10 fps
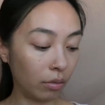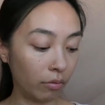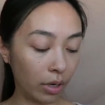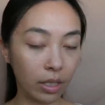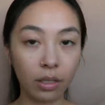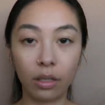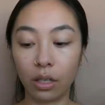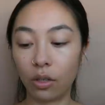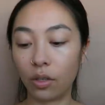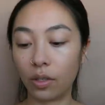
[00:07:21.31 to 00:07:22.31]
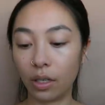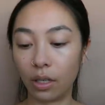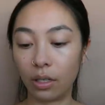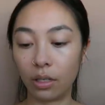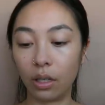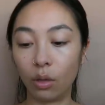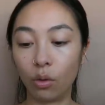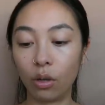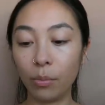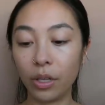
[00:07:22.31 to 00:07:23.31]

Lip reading: recently using is the Laura